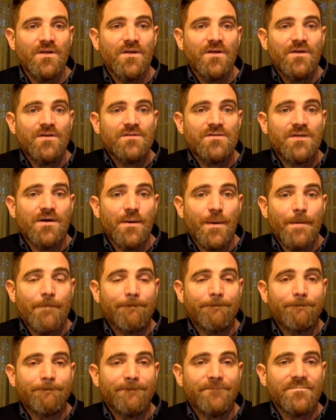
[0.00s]
So,
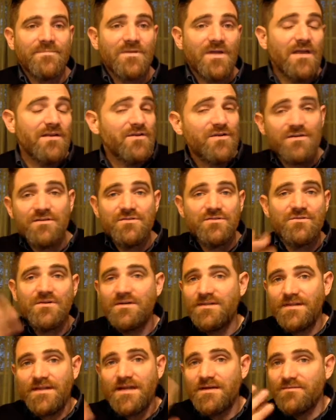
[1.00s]
and you can do
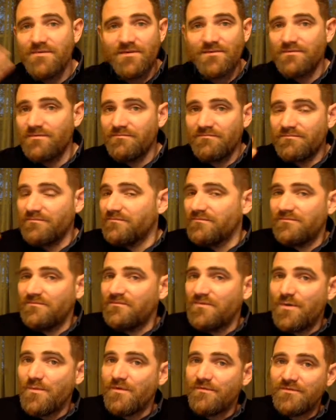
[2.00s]
all that with
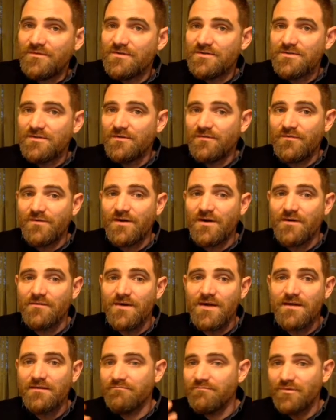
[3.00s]
what we've learned so far,
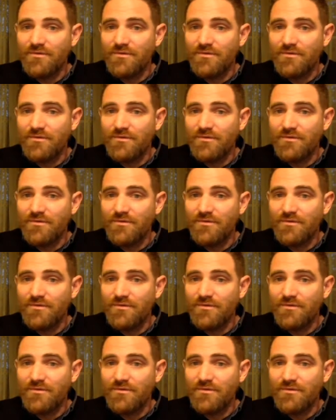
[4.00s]
right?